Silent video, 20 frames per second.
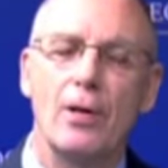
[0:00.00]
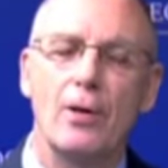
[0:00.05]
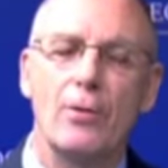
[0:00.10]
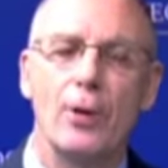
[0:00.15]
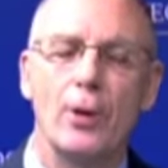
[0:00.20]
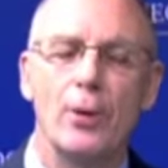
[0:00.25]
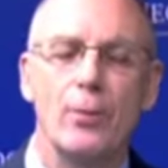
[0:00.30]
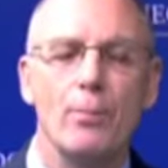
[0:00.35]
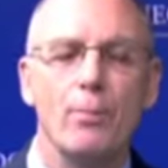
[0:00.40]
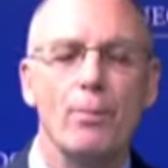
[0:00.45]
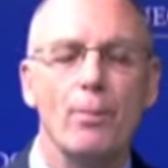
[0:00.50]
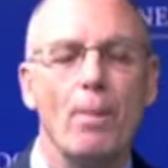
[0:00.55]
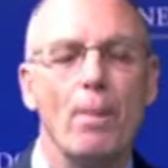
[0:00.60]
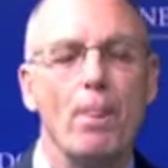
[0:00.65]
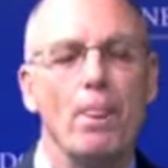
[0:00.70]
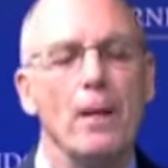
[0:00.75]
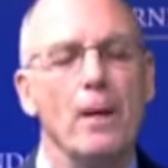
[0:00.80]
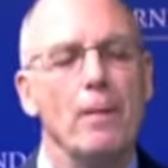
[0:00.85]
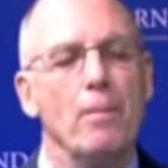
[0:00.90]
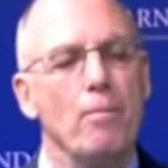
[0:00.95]
that
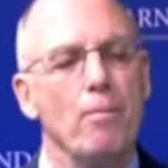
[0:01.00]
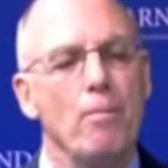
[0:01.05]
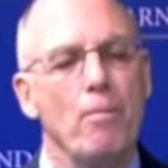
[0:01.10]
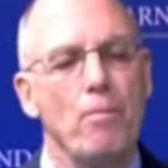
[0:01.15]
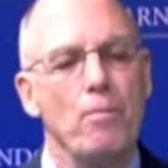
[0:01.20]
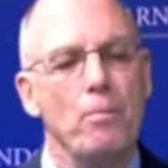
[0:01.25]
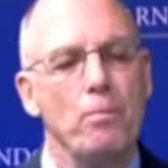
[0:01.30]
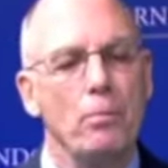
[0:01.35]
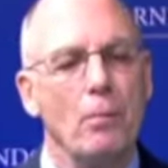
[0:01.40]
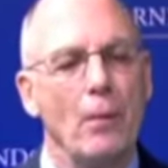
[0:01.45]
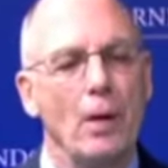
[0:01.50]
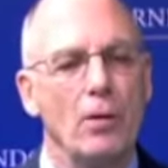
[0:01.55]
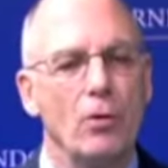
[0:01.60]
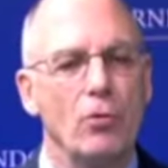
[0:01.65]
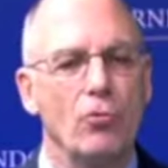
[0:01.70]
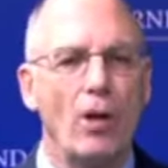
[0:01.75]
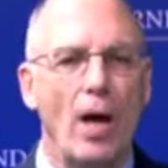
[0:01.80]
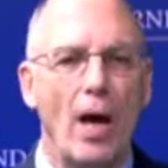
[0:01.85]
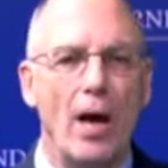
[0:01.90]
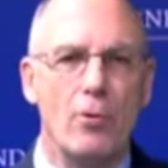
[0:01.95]
the
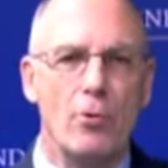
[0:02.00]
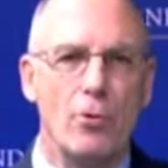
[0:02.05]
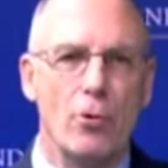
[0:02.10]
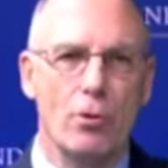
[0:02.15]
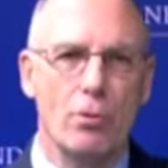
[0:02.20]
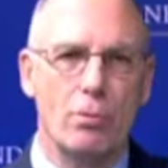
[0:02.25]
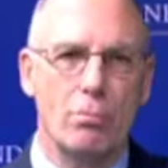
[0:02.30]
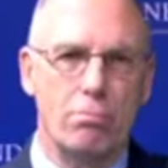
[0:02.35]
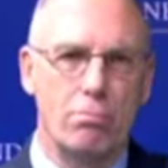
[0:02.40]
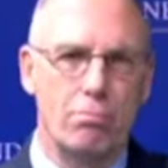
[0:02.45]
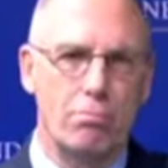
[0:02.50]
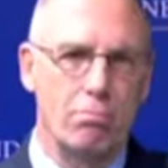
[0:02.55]
standard